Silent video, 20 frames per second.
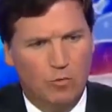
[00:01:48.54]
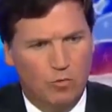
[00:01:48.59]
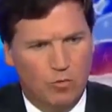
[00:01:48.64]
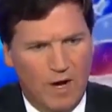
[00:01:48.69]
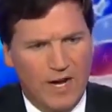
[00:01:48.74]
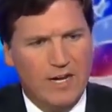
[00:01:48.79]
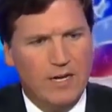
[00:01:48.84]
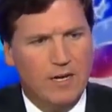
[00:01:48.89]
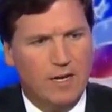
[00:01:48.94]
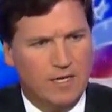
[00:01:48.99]

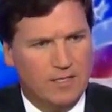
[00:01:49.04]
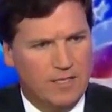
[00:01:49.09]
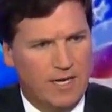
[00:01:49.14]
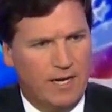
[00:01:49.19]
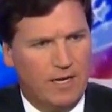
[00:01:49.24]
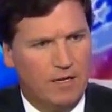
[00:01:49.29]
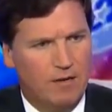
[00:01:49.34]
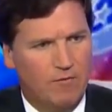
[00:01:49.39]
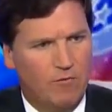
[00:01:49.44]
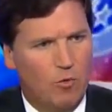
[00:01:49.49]
write an
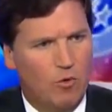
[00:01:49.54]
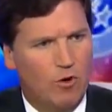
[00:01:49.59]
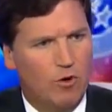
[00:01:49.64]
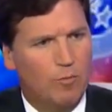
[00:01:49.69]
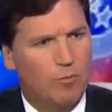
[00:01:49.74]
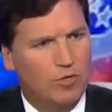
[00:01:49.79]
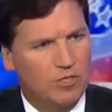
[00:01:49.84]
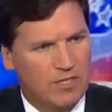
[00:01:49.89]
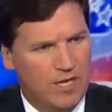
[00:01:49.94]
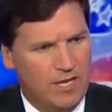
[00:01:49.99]
executive order,
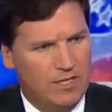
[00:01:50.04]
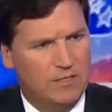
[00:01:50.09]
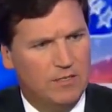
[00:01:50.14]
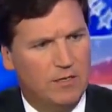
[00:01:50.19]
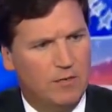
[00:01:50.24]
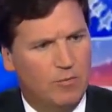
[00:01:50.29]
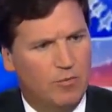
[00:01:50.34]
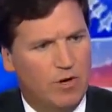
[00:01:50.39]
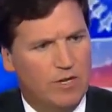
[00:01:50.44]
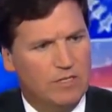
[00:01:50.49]
present it to
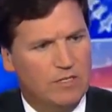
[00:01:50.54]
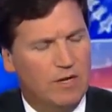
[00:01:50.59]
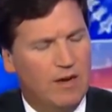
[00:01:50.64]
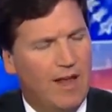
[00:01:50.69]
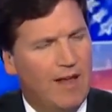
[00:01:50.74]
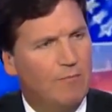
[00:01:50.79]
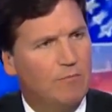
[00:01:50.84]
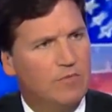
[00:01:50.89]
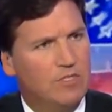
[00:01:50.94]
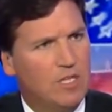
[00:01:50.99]
the president,
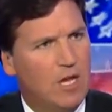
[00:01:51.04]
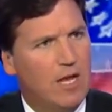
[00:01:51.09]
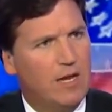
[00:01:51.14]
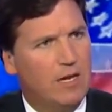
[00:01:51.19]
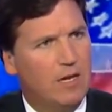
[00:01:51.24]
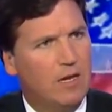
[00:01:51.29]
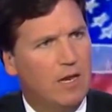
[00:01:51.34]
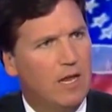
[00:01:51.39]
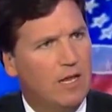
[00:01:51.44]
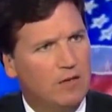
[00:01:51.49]
have him sign
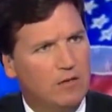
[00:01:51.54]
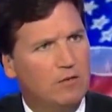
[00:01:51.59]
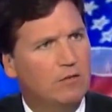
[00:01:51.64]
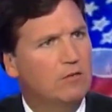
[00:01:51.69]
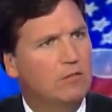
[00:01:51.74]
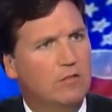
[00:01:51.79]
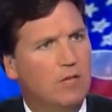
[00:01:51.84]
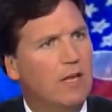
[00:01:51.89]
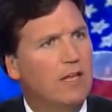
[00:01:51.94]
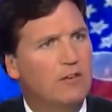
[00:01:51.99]
it, and,
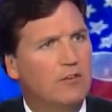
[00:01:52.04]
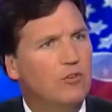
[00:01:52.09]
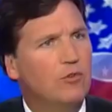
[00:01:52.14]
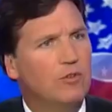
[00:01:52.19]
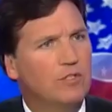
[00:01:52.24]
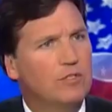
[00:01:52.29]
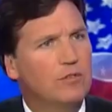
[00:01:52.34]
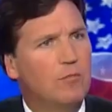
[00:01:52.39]
and do it